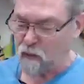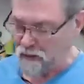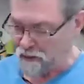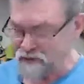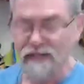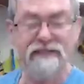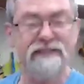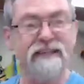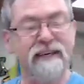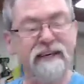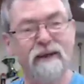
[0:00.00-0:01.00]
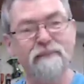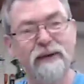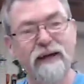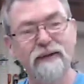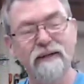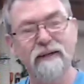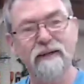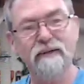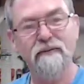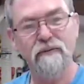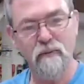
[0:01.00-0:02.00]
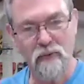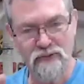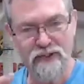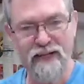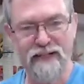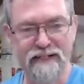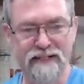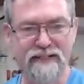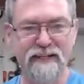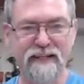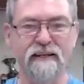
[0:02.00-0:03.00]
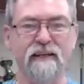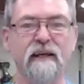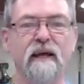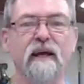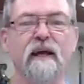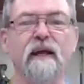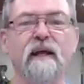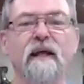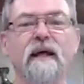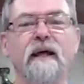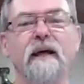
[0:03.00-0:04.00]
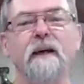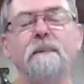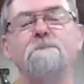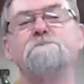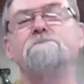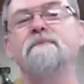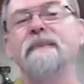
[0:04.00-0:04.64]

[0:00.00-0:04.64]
what I was going to say about what Zane had just said, Ian,